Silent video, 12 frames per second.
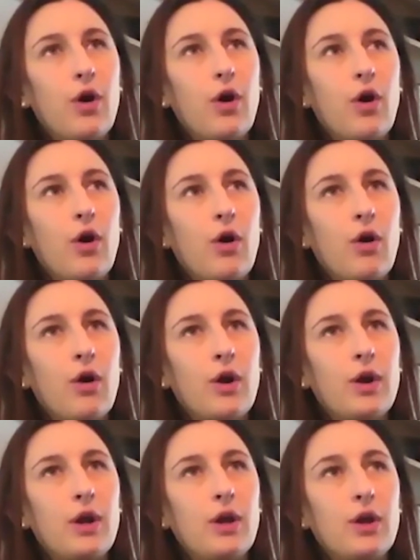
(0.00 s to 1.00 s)

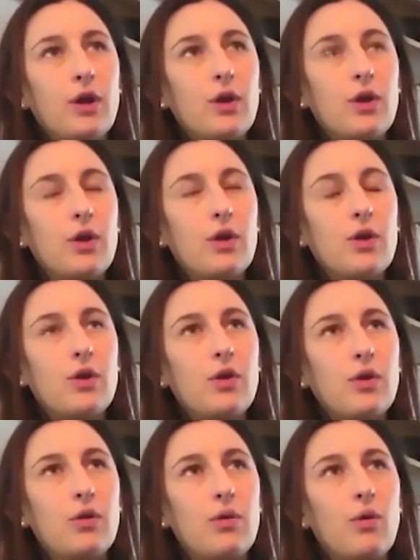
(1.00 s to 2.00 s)
on
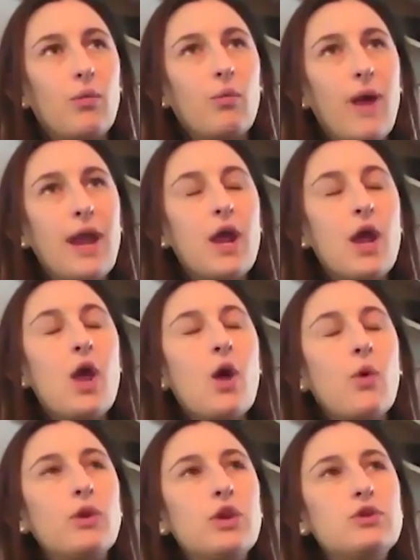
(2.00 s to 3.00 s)
when
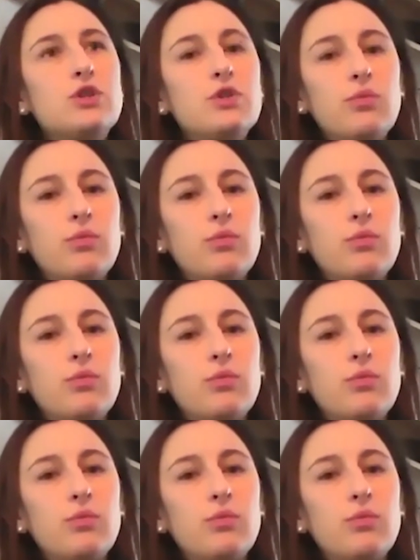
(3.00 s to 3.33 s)
you do.